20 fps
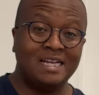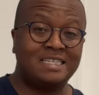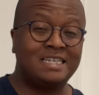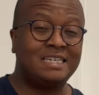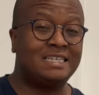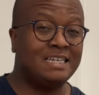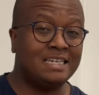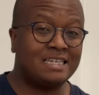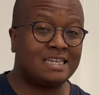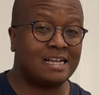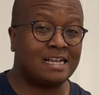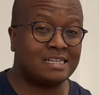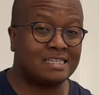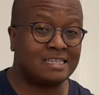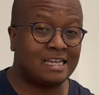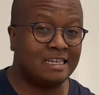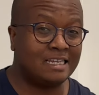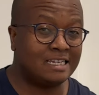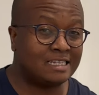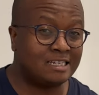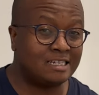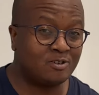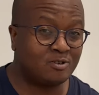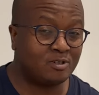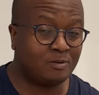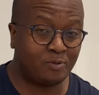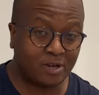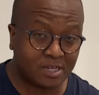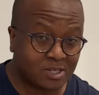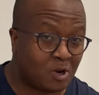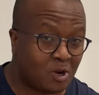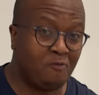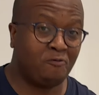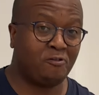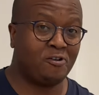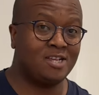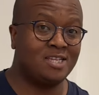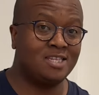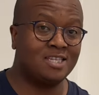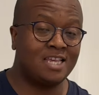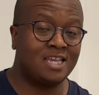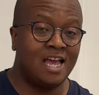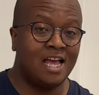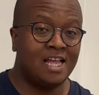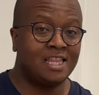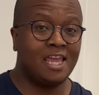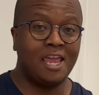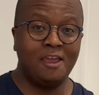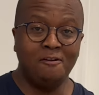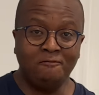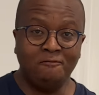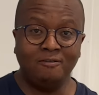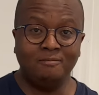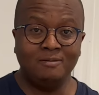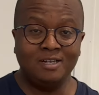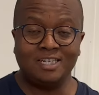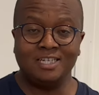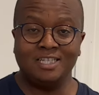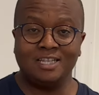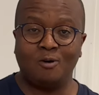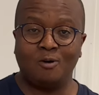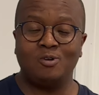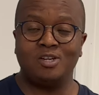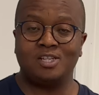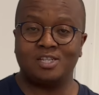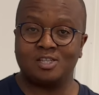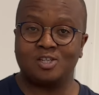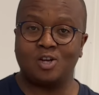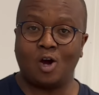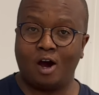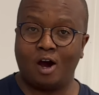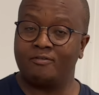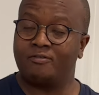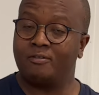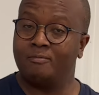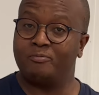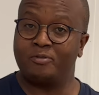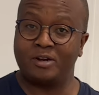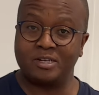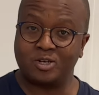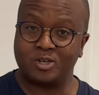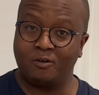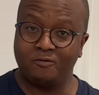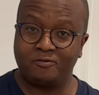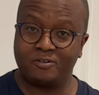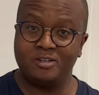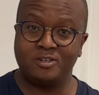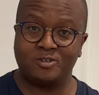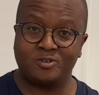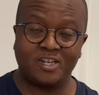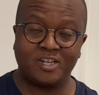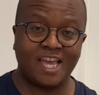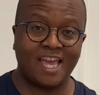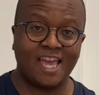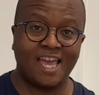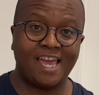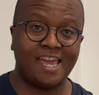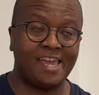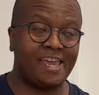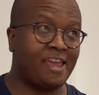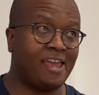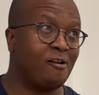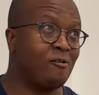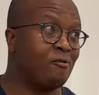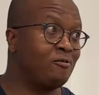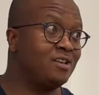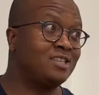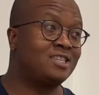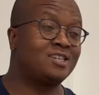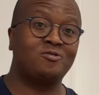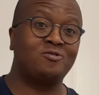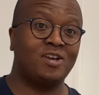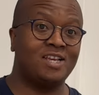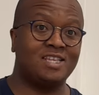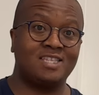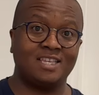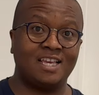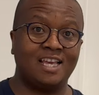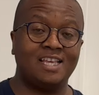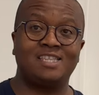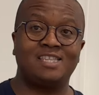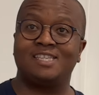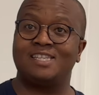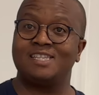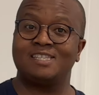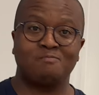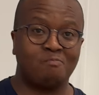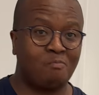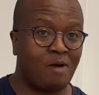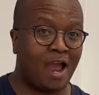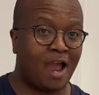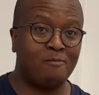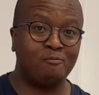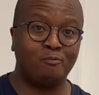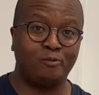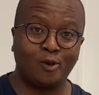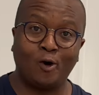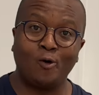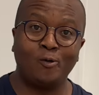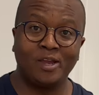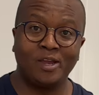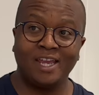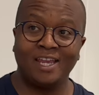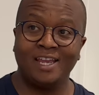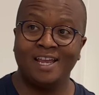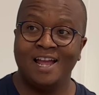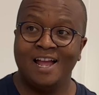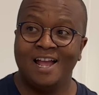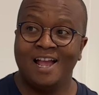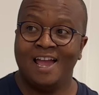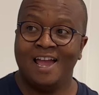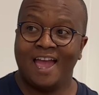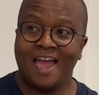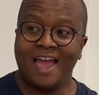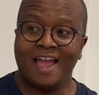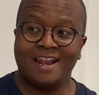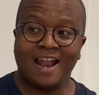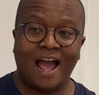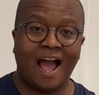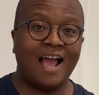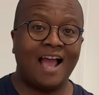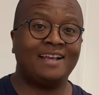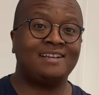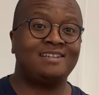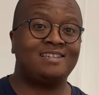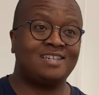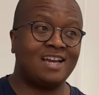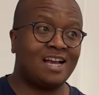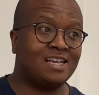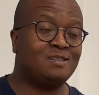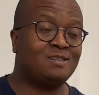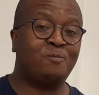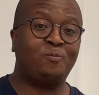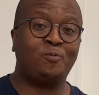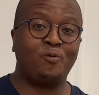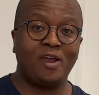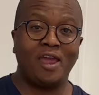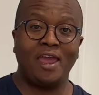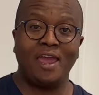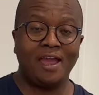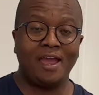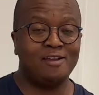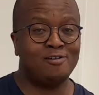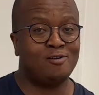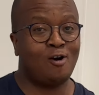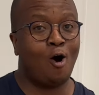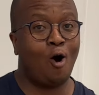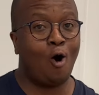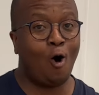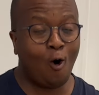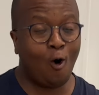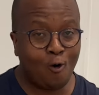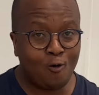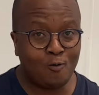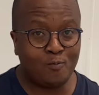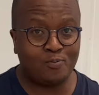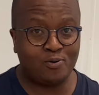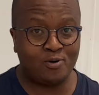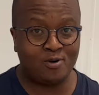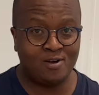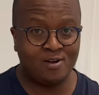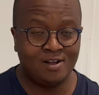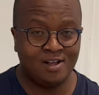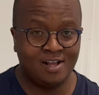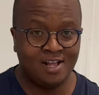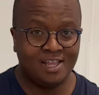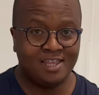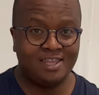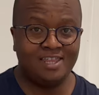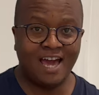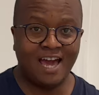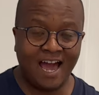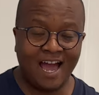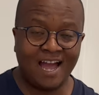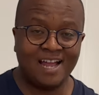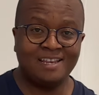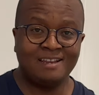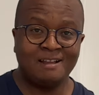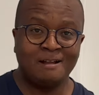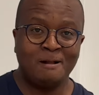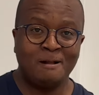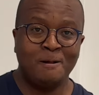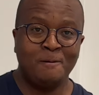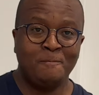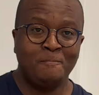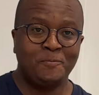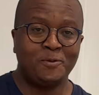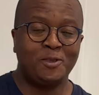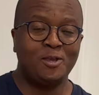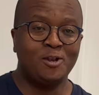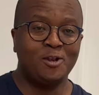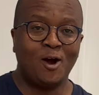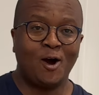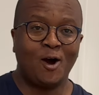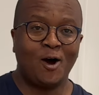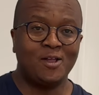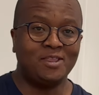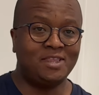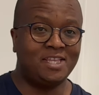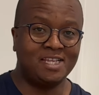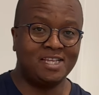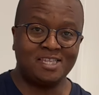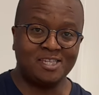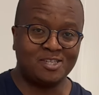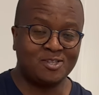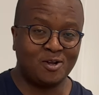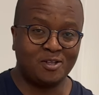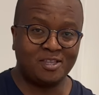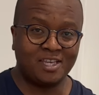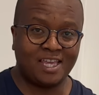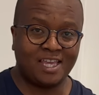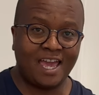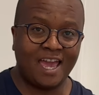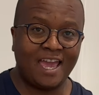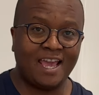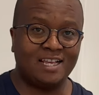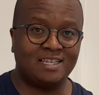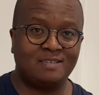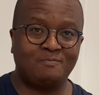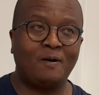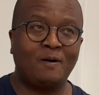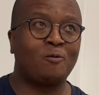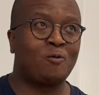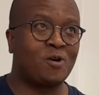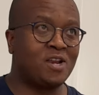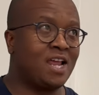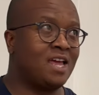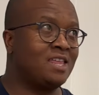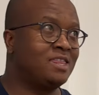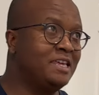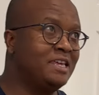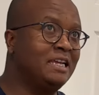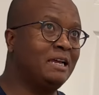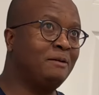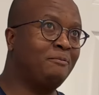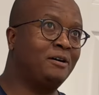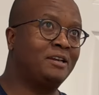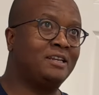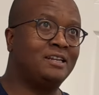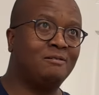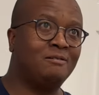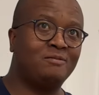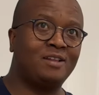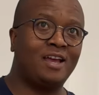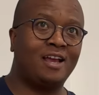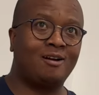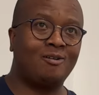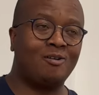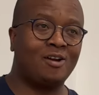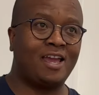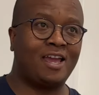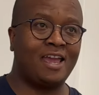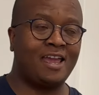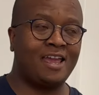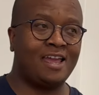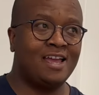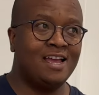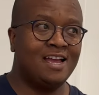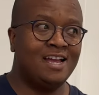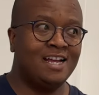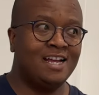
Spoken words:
the details and listen to the press conference. The information that we just got from press conference today, it's crazy. It's just mind-blowing. And I just pray and hope that, you know, this is not the case. But when I think about it, I'm like, okay,